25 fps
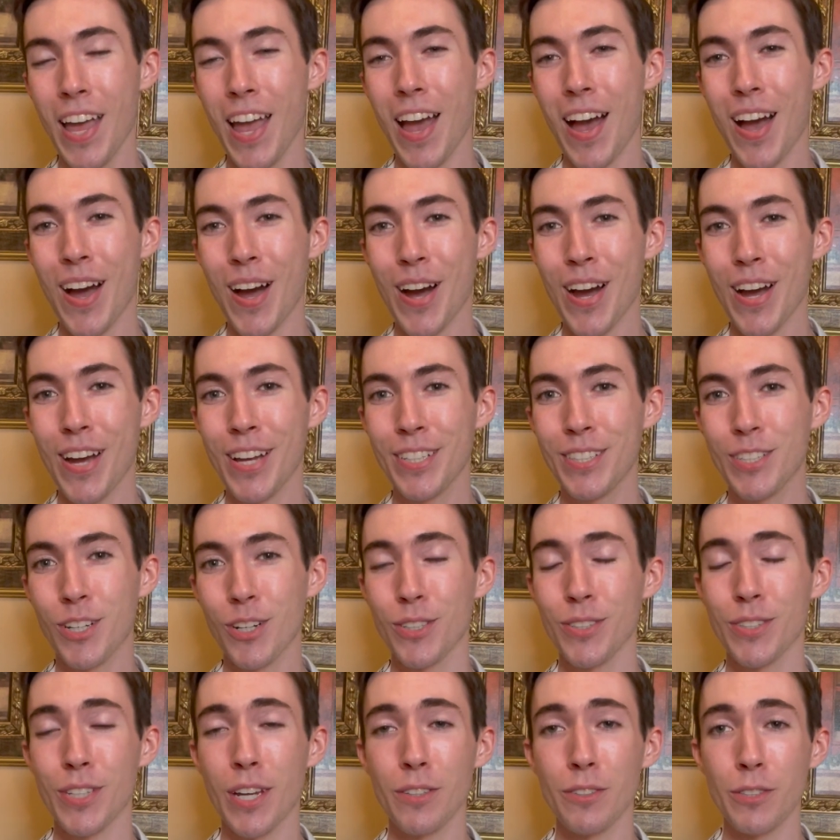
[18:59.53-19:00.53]
It
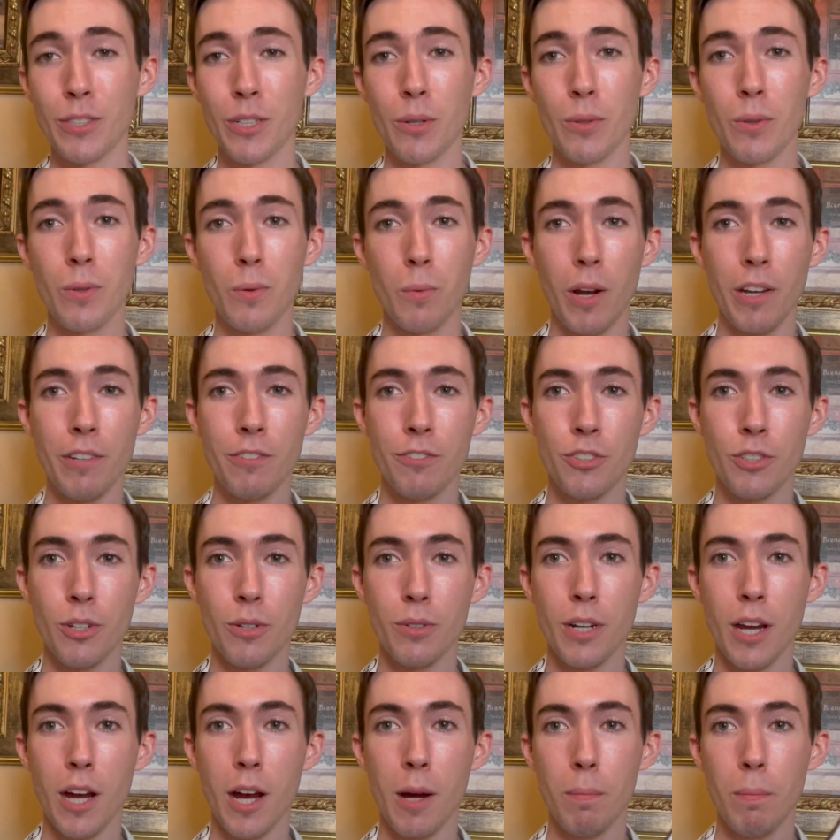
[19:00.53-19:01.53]
turns out, you know, the wife
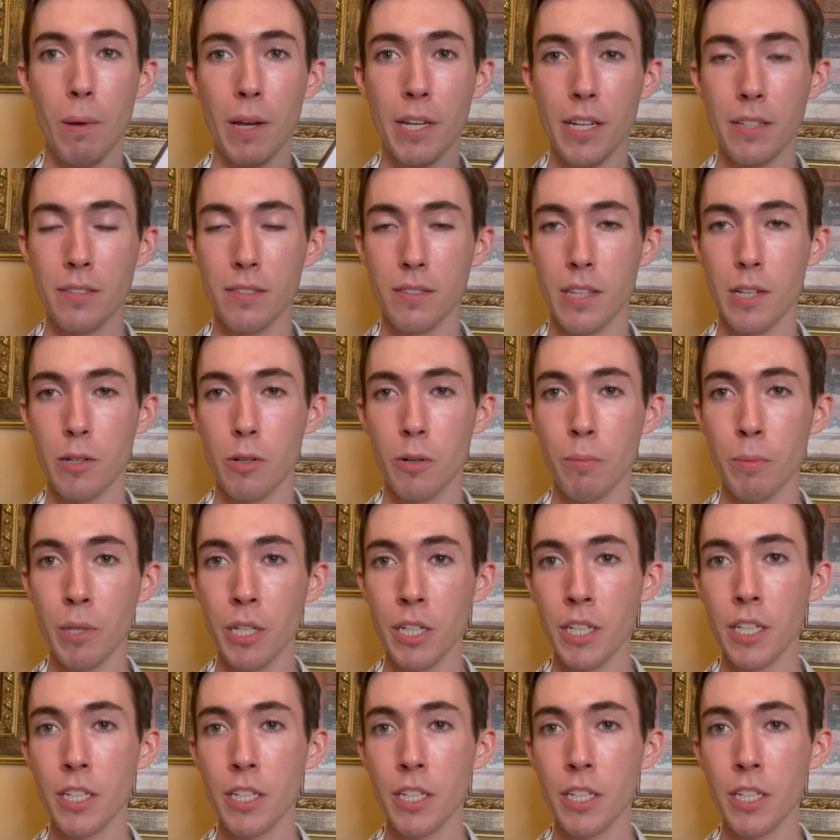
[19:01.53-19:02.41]
showed up. I guess they were meeting